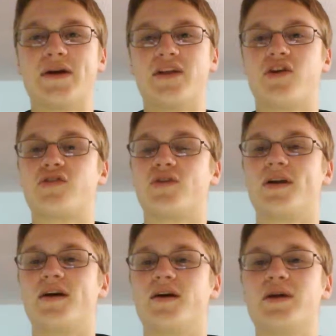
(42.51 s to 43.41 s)
and it's also
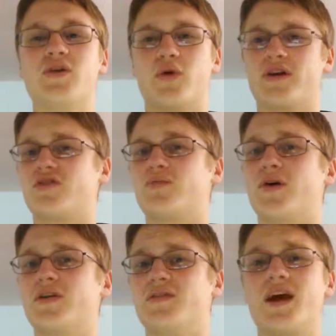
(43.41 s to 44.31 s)
gonna make you more injury
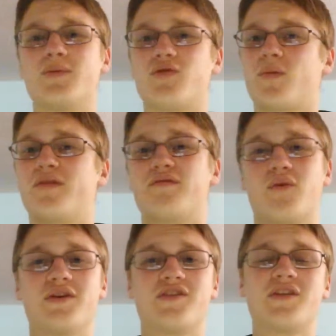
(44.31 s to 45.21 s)
prone because you can't absorb the
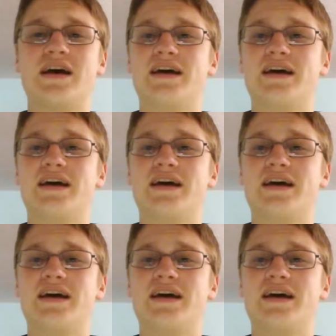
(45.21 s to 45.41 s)
force.